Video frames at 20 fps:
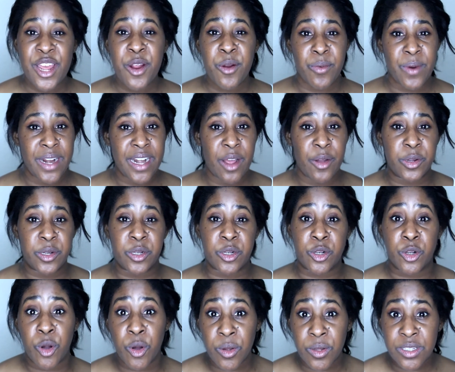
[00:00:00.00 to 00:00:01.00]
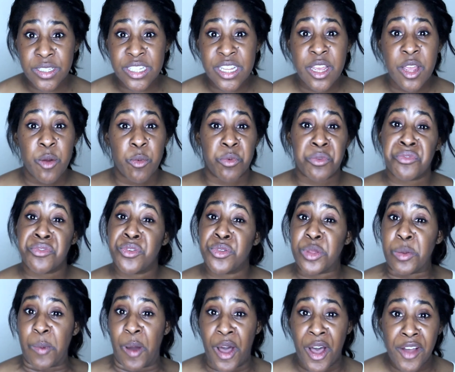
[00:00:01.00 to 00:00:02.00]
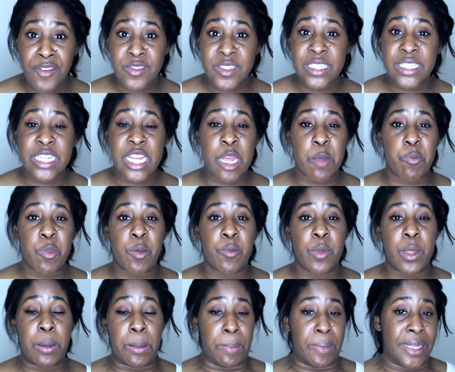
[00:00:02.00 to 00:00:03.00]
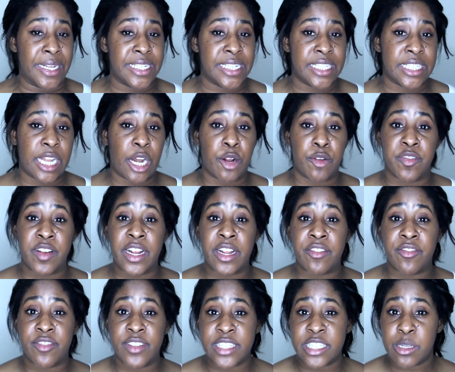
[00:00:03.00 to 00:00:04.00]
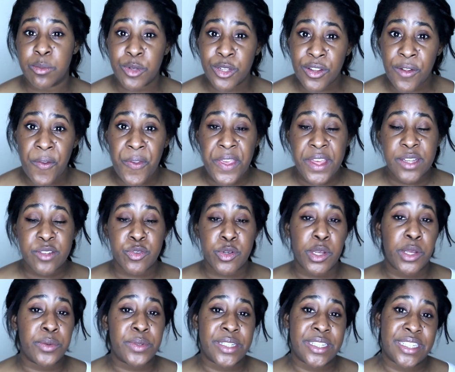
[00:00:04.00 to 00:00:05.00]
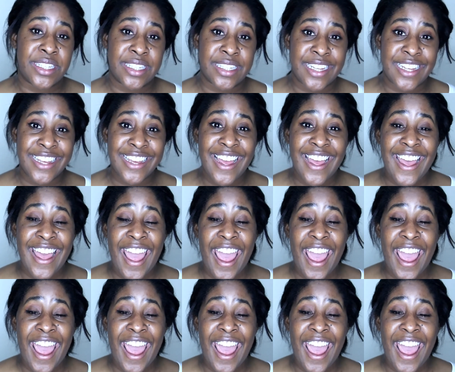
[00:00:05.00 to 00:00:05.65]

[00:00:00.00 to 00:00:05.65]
write out your goals, review them often, keep them in places that are very visible for you to see,